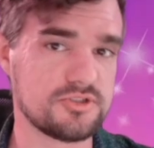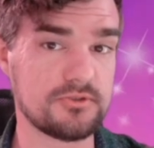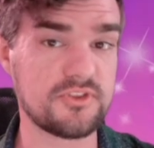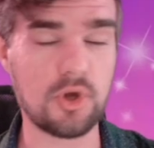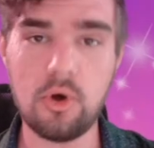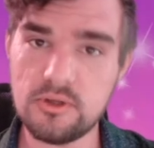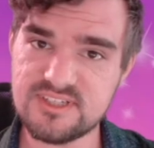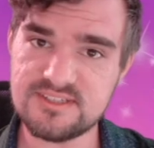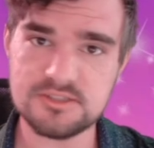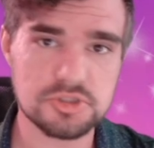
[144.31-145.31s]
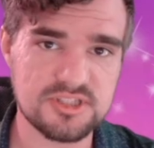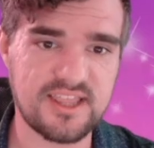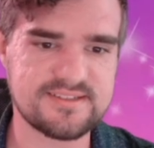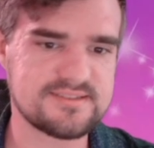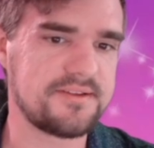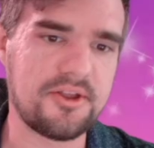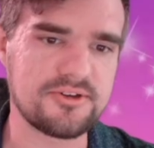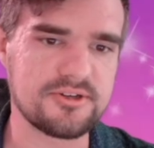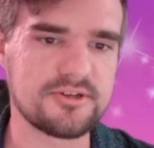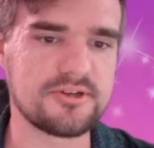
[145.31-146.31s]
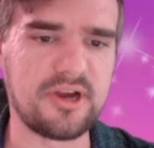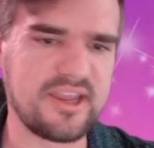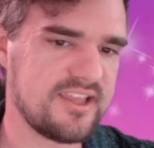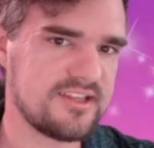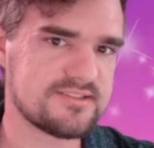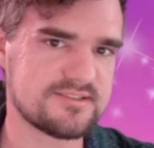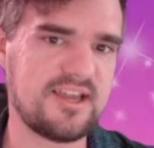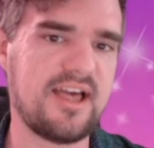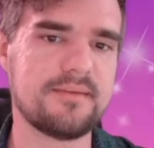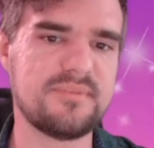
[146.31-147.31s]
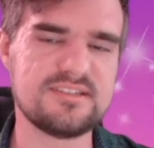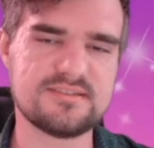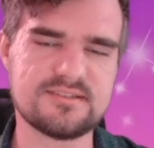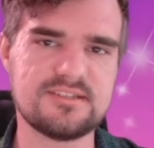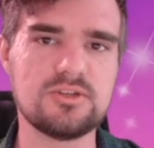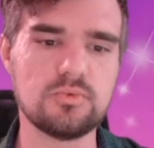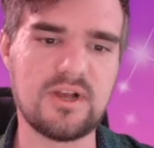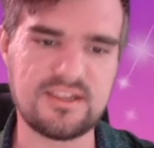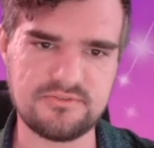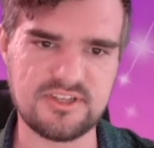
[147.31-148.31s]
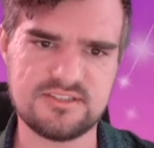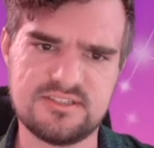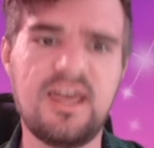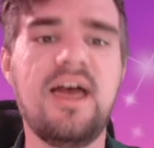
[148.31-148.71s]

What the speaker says: So if the old condition lasts longer, its time is still relevant.